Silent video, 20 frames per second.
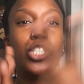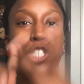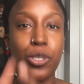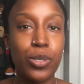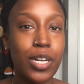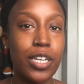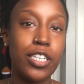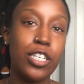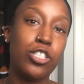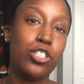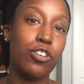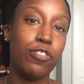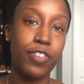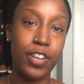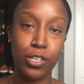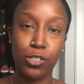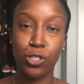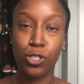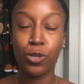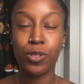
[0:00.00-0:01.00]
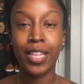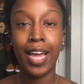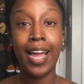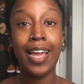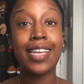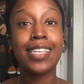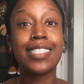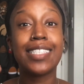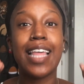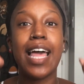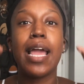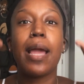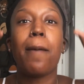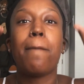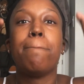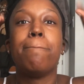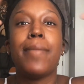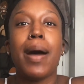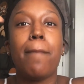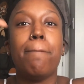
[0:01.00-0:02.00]
Do not touch your face. So that is like
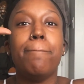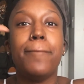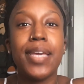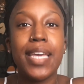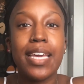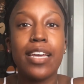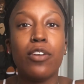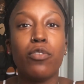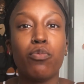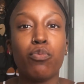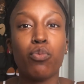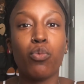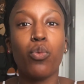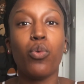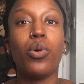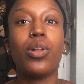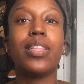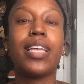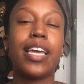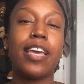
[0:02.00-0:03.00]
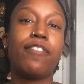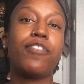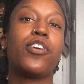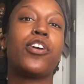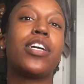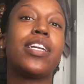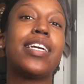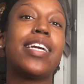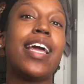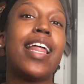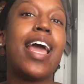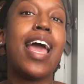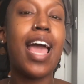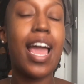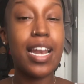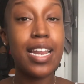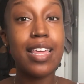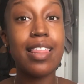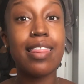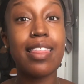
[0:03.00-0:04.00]
my big rule. Like if you're gonna get
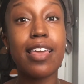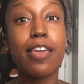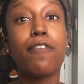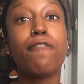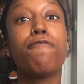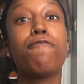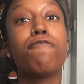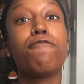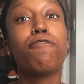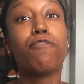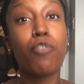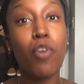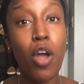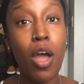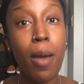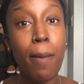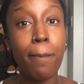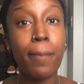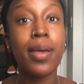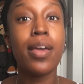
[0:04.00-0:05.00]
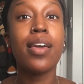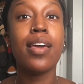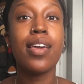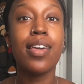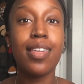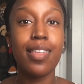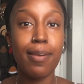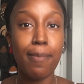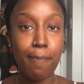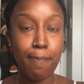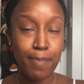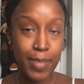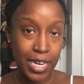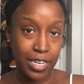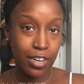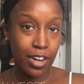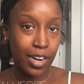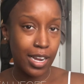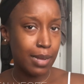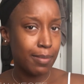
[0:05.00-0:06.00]
anything from me
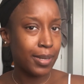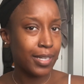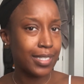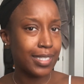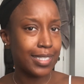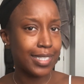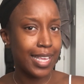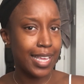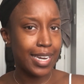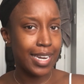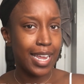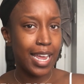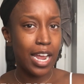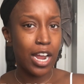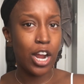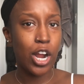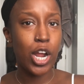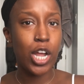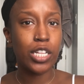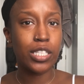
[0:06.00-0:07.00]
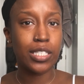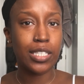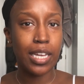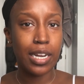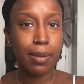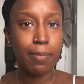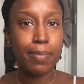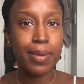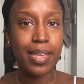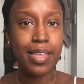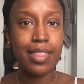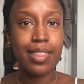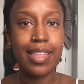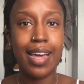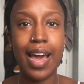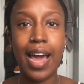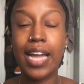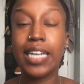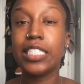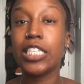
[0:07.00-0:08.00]
talking about skincare, it's gonna be
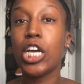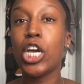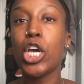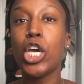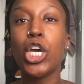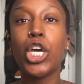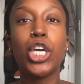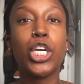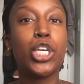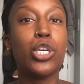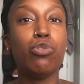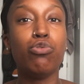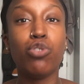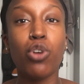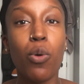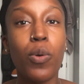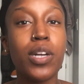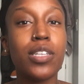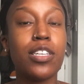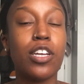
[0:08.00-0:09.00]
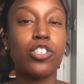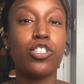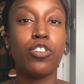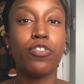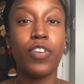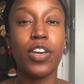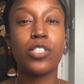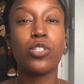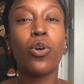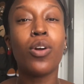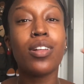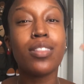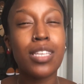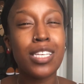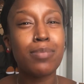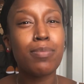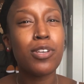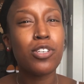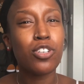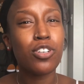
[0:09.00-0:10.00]
that you don't want to touch your face, or at
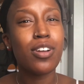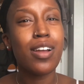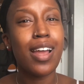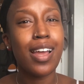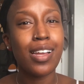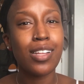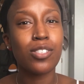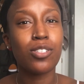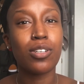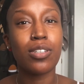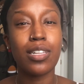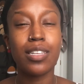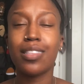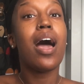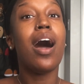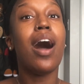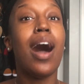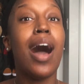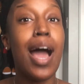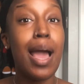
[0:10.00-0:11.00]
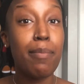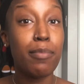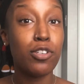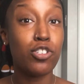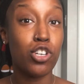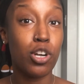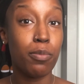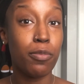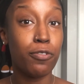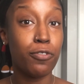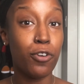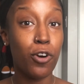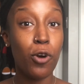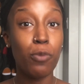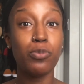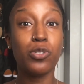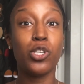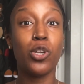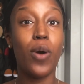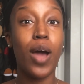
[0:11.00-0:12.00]
least make sure your hands are clean. I'm a
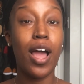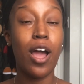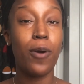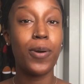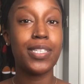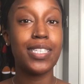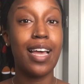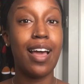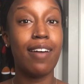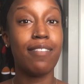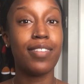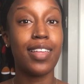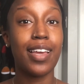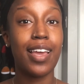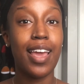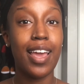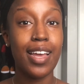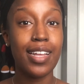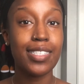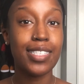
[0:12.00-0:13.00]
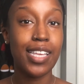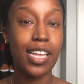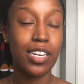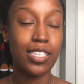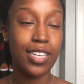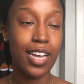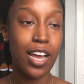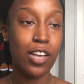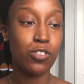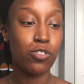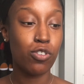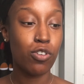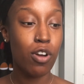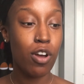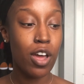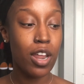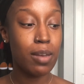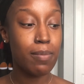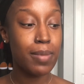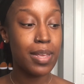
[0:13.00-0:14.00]
germaphobe, so I always have like hand sanitizer
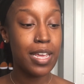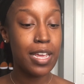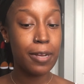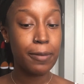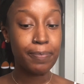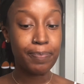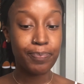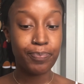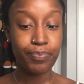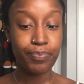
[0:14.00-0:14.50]
on me.